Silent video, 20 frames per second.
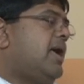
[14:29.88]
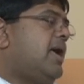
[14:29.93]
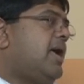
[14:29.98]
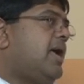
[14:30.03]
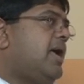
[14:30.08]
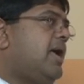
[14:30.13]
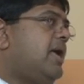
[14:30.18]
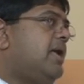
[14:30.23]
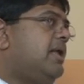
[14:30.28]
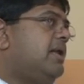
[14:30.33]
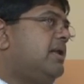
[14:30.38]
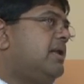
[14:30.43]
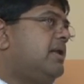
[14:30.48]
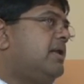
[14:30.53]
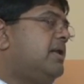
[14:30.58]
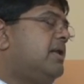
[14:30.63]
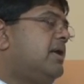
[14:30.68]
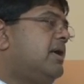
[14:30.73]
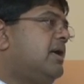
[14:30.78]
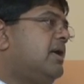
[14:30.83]
and
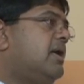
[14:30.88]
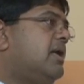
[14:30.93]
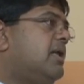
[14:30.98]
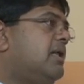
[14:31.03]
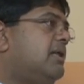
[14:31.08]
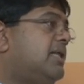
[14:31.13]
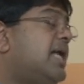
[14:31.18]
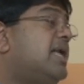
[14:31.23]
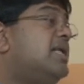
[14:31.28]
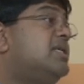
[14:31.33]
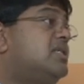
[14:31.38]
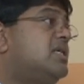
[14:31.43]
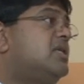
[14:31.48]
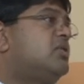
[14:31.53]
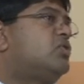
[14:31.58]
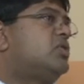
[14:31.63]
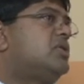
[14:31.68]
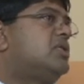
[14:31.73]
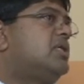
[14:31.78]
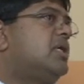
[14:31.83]
that is
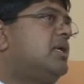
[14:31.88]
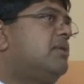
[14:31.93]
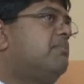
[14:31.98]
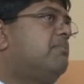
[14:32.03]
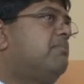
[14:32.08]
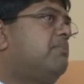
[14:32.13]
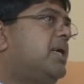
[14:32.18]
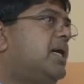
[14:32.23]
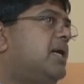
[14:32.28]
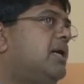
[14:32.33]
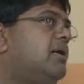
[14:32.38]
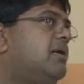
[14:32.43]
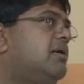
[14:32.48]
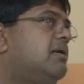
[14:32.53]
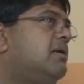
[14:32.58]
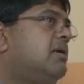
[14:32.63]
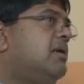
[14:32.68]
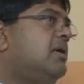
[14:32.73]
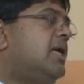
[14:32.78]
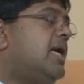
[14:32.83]
interesting. But
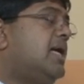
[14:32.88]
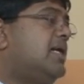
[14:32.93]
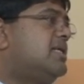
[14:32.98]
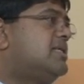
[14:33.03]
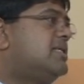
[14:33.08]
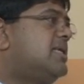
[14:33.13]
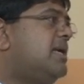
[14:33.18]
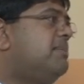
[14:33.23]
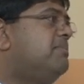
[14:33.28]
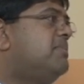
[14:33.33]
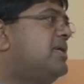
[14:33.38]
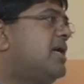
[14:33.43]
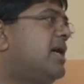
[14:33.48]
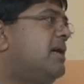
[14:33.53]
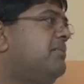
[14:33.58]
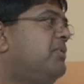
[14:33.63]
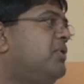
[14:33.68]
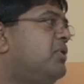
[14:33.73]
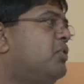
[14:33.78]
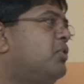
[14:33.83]
at the same
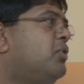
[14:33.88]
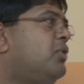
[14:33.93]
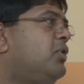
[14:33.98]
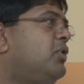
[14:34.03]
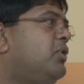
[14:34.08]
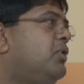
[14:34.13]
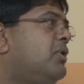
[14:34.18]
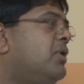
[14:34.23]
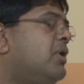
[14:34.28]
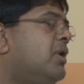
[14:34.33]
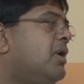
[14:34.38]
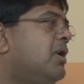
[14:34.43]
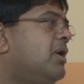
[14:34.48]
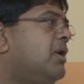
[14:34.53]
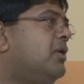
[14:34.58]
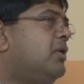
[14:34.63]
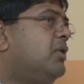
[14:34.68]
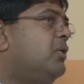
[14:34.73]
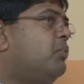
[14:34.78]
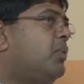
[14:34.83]
time,
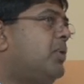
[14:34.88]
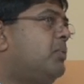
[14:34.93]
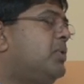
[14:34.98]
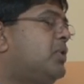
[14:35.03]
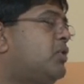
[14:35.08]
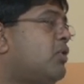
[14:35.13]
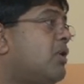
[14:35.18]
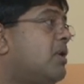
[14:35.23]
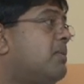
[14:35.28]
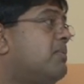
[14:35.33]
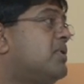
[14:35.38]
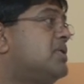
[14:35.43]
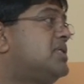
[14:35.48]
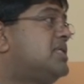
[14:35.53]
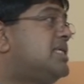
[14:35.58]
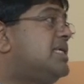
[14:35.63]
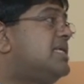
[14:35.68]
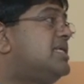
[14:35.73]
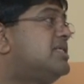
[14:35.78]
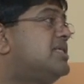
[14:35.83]
when we talk about
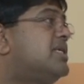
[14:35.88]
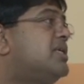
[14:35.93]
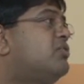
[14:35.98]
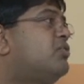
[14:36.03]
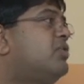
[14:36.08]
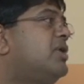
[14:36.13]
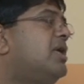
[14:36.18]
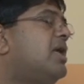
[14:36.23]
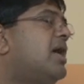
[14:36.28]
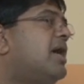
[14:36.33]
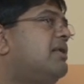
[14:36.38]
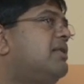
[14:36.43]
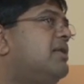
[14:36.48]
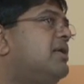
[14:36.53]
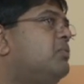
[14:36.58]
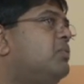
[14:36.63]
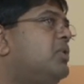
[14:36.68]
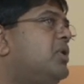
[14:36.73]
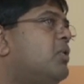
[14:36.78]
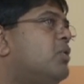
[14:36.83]
citizenry, I
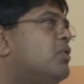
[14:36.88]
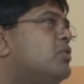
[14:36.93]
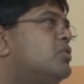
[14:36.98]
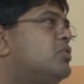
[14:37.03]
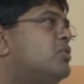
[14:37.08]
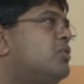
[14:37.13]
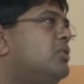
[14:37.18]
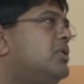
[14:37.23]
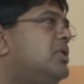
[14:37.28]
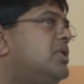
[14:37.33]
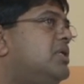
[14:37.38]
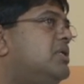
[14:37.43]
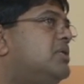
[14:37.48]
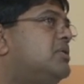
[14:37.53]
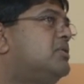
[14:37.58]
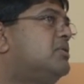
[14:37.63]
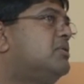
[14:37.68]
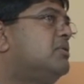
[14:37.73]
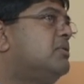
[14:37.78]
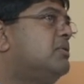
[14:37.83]
think we also need
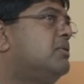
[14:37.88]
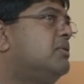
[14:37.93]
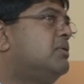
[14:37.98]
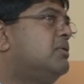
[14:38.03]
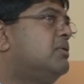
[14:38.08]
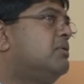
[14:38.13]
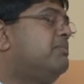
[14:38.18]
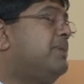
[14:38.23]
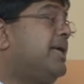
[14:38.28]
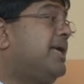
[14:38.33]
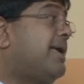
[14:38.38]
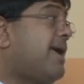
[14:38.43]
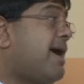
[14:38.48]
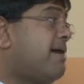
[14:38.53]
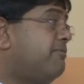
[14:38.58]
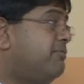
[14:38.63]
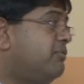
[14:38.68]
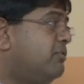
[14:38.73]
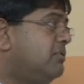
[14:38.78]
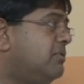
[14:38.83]
to be
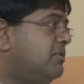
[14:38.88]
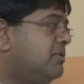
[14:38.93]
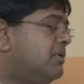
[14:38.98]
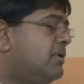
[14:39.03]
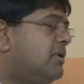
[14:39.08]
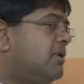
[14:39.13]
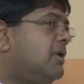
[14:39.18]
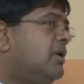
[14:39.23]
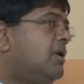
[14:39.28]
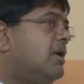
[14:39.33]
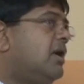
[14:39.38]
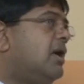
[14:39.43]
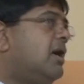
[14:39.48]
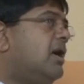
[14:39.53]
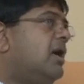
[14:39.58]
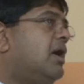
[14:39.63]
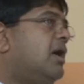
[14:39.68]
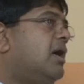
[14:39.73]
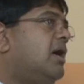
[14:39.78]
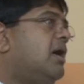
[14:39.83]
careful
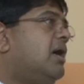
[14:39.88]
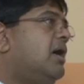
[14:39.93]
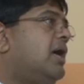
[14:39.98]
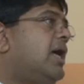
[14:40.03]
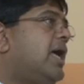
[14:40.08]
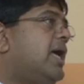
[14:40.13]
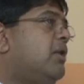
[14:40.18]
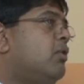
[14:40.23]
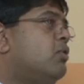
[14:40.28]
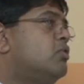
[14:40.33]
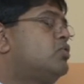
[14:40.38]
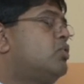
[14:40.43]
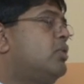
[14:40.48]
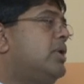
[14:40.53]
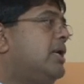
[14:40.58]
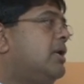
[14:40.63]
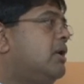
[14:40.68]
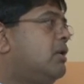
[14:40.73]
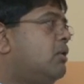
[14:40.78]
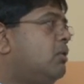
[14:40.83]
and also
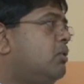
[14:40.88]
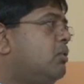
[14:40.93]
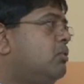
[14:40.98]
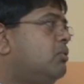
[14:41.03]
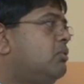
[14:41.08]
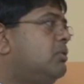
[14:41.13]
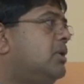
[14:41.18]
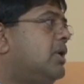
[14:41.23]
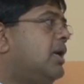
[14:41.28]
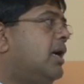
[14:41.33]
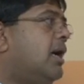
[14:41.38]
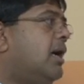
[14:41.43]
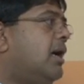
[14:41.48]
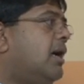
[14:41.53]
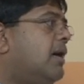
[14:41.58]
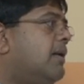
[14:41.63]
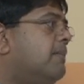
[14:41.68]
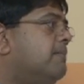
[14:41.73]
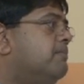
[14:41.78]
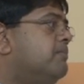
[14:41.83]
include
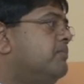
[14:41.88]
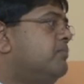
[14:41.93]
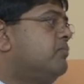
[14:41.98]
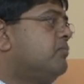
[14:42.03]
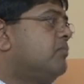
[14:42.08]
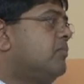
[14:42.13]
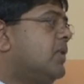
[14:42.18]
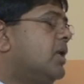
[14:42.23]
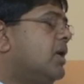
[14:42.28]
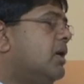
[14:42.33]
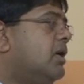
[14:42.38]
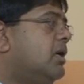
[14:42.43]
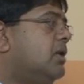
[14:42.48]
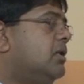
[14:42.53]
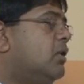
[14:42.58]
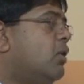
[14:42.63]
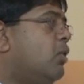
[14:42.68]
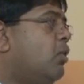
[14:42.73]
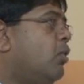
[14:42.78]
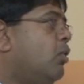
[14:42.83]

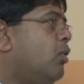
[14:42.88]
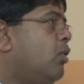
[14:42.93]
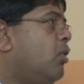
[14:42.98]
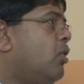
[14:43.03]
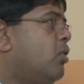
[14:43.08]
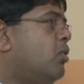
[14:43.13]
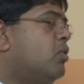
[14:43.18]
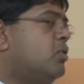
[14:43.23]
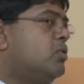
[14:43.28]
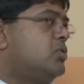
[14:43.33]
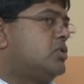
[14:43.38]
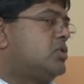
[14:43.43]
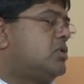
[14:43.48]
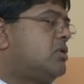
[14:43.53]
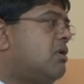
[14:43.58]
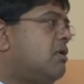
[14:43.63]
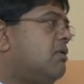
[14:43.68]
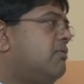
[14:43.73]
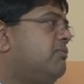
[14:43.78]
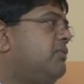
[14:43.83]
the whole
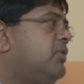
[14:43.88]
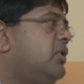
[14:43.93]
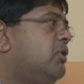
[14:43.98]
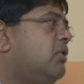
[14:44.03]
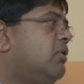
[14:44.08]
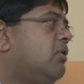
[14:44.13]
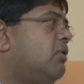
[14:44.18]
host of